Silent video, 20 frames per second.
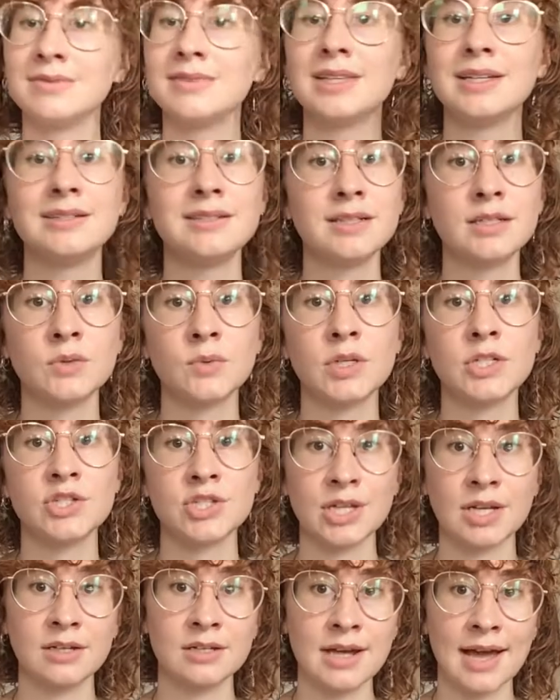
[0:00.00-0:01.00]
They didn't want
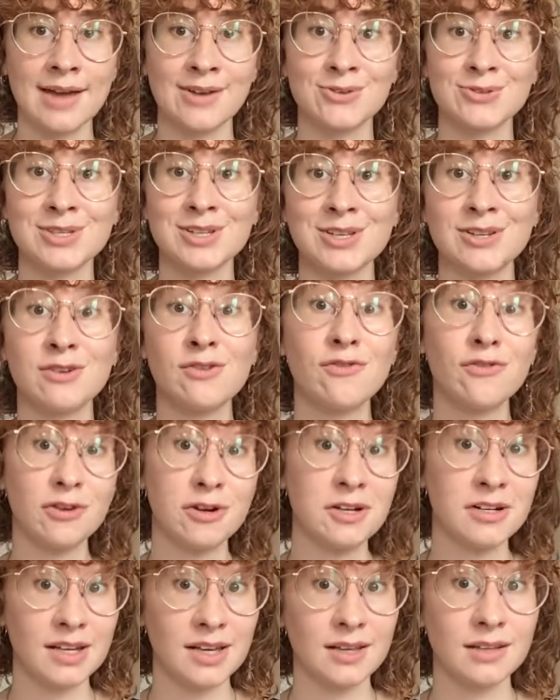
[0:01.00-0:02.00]
Gentiles
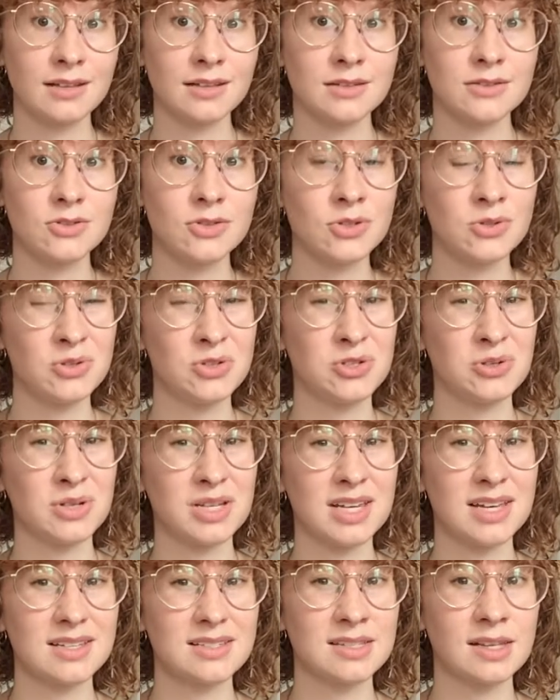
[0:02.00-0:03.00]
converting to
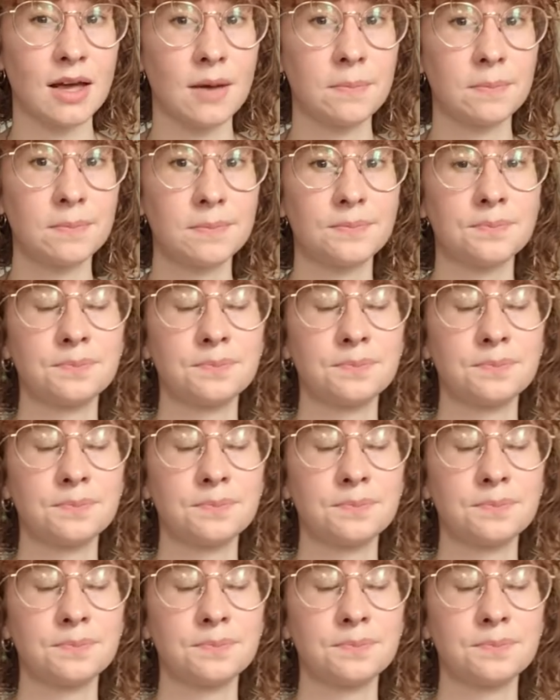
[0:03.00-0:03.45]
Judaism.